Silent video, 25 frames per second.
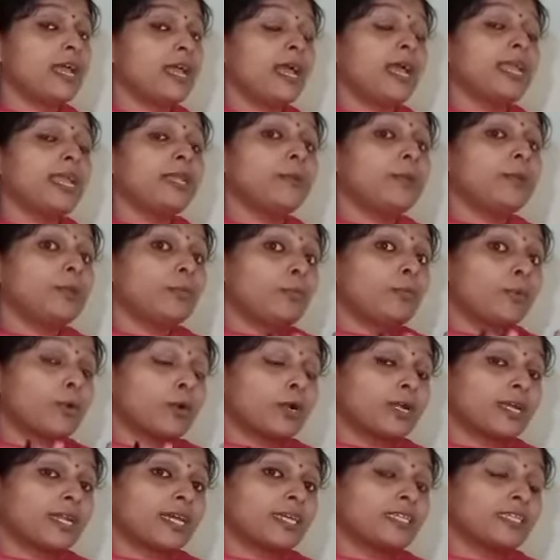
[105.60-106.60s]
and to
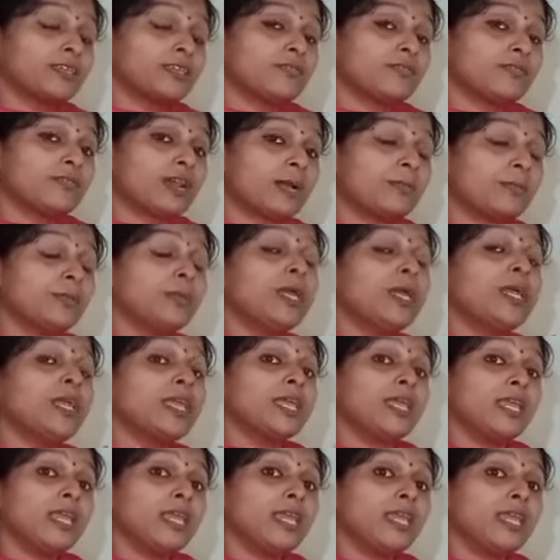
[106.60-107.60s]
protect from
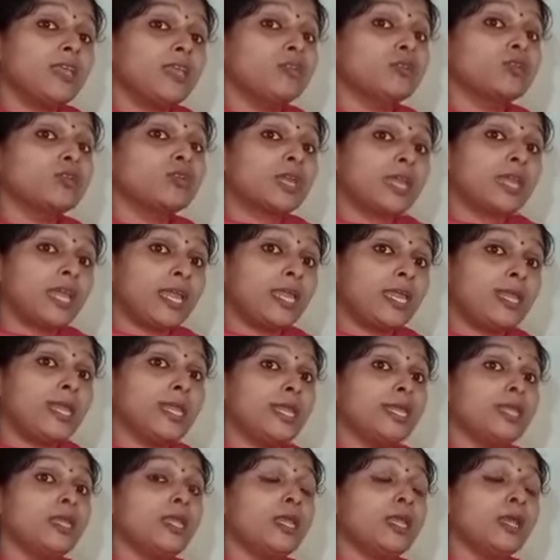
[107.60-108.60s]
heat,
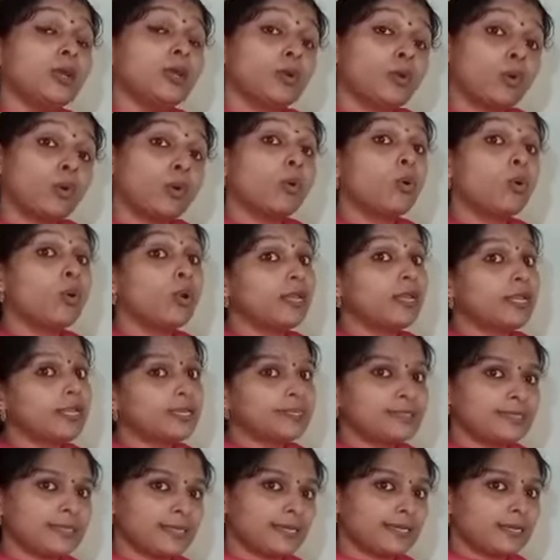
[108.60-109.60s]
rain, cold,
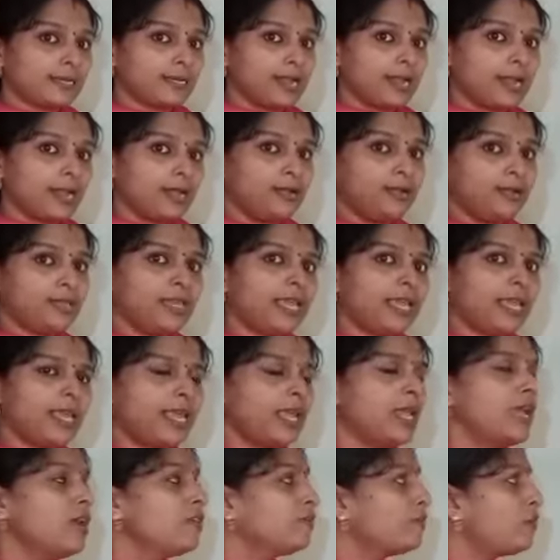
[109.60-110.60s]
etc.
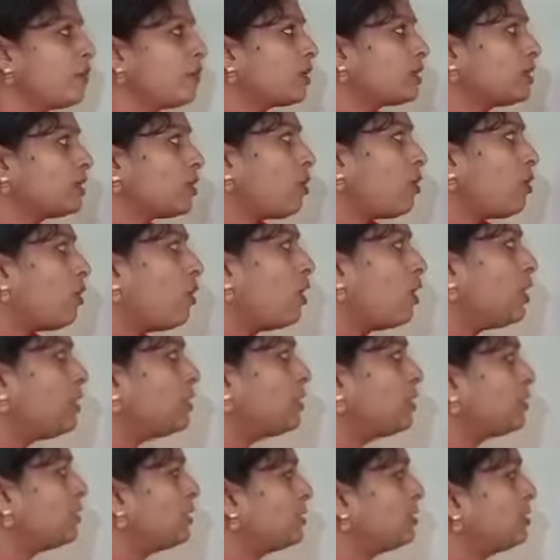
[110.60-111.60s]
Okay, for all
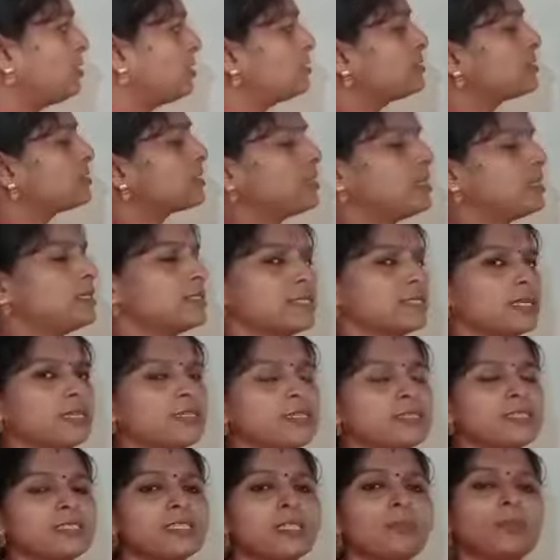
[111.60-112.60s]
these
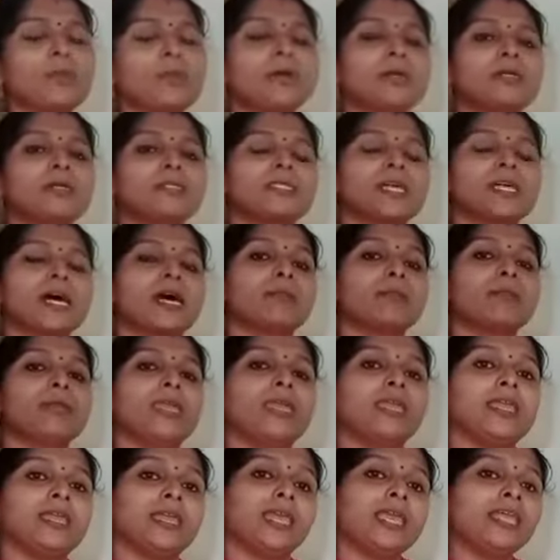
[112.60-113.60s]
reasons the birds are
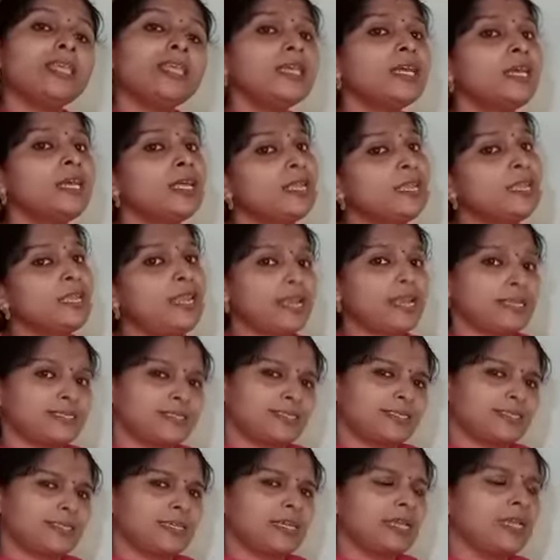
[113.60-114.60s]
making
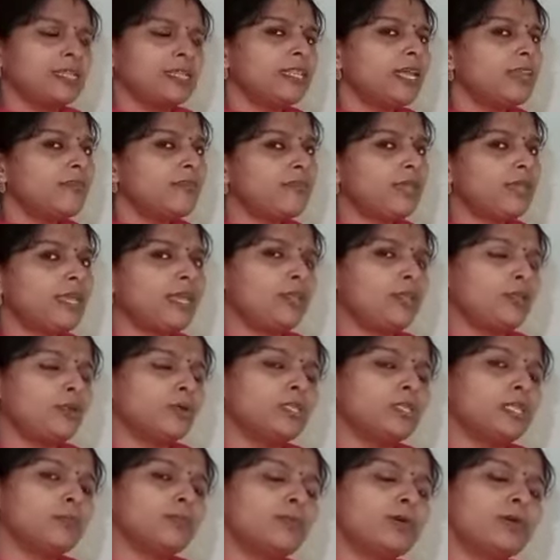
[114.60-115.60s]
nest. Then we know
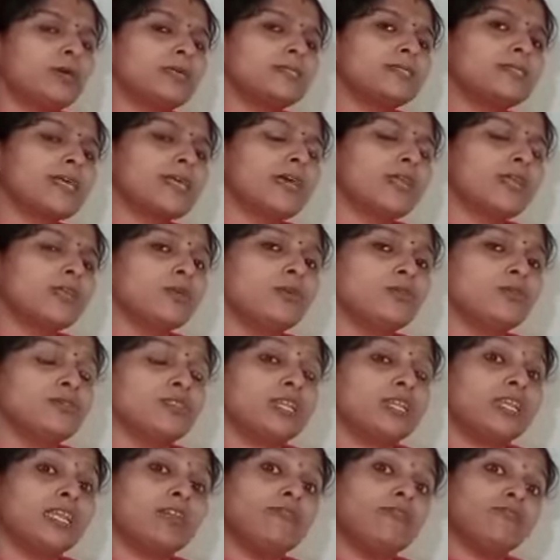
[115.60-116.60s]
the birds are
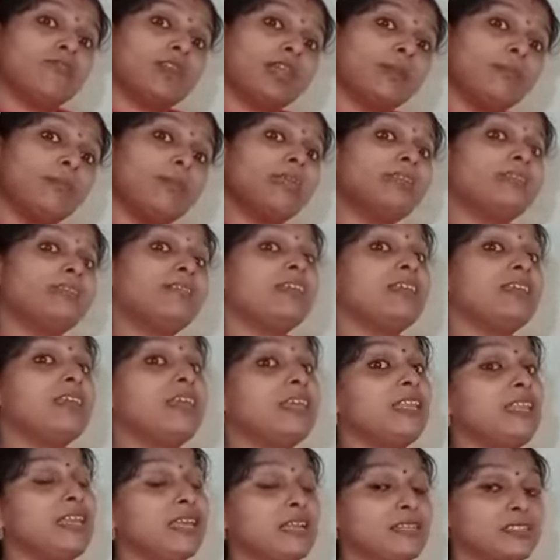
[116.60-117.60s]
using different
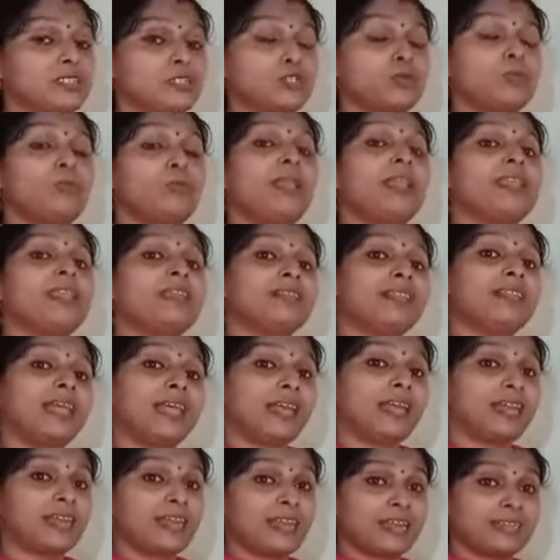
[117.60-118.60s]
materials to build
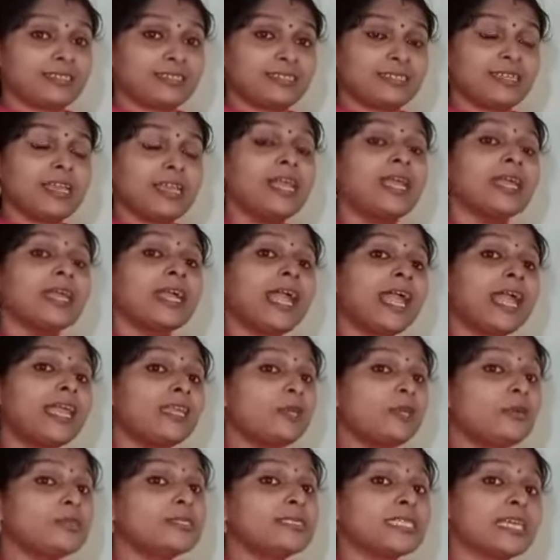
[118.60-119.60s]
their nest. Can
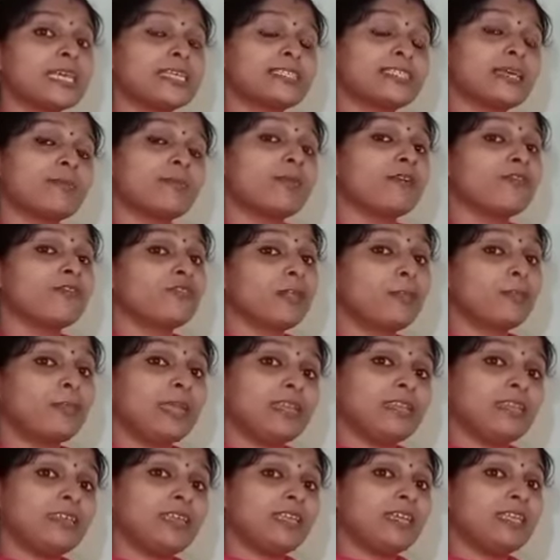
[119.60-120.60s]
you say some of the
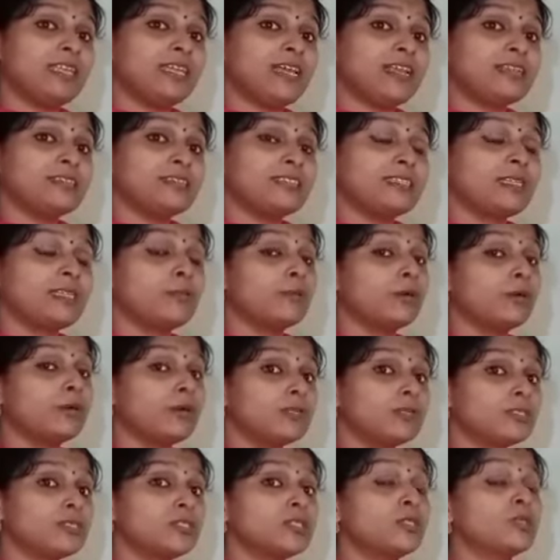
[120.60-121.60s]
materials the
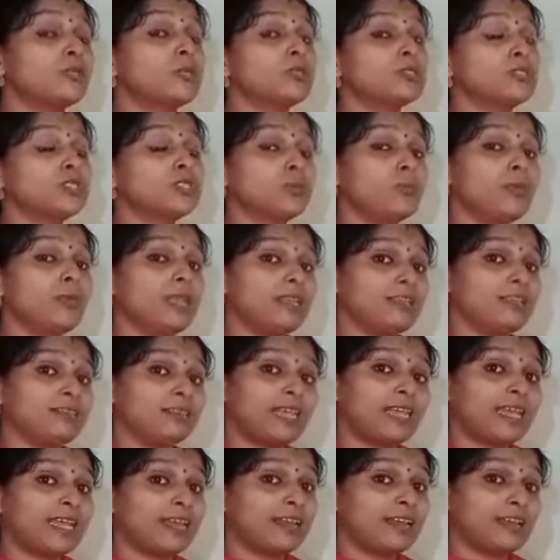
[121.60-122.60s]
birds use to build
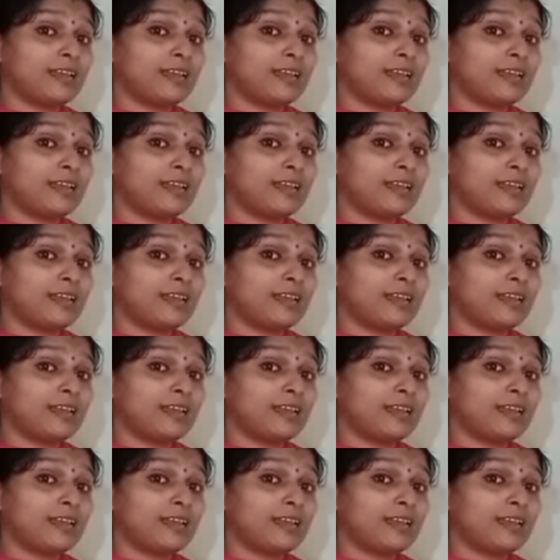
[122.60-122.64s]
their